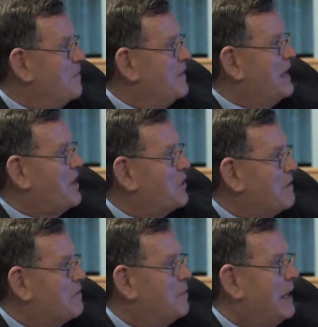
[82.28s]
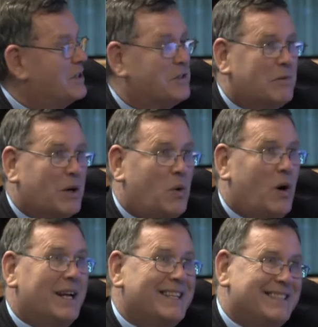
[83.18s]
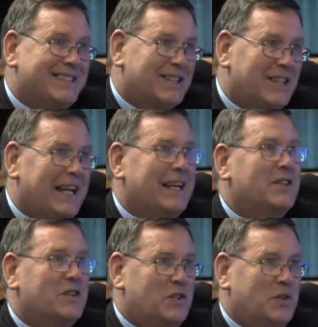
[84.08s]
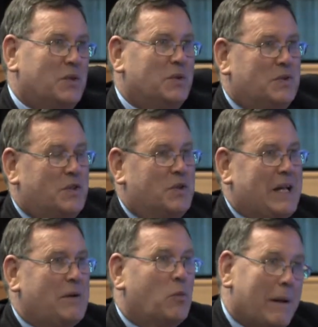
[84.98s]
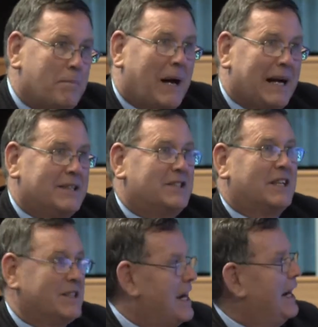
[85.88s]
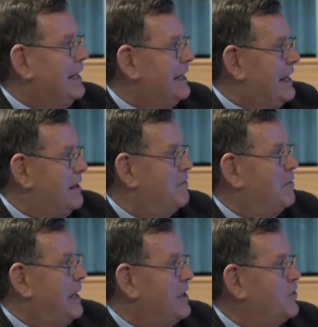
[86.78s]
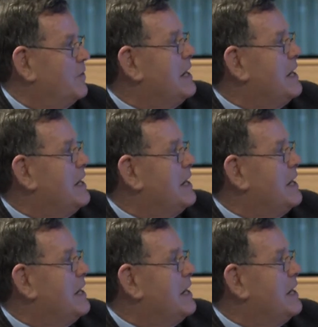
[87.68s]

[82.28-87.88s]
The other information required is the link to that web page containing that information.